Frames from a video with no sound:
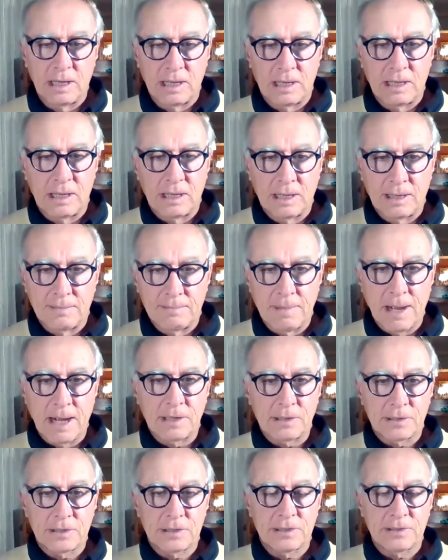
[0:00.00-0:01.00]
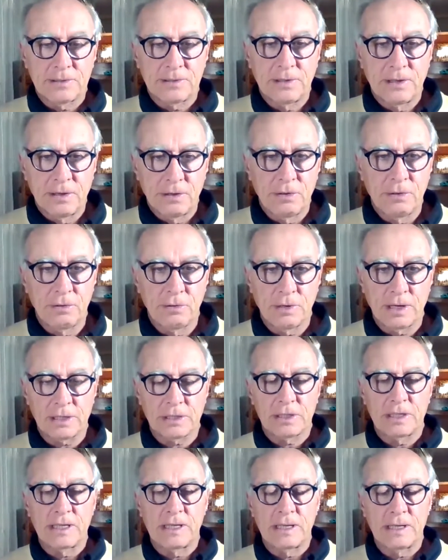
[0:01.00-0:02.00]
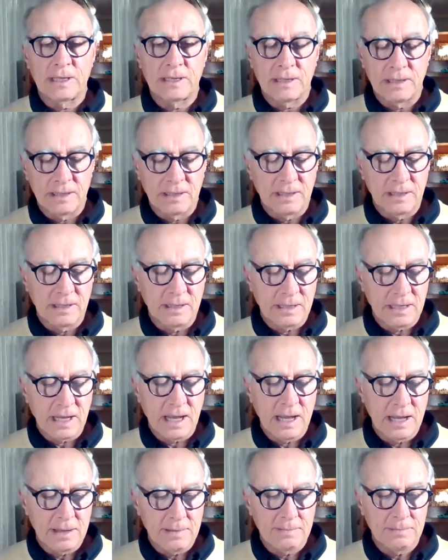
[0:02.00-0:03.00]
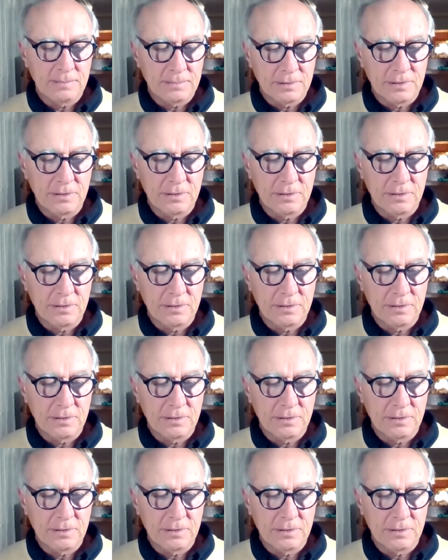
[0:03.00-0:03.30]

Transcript: monks who actually came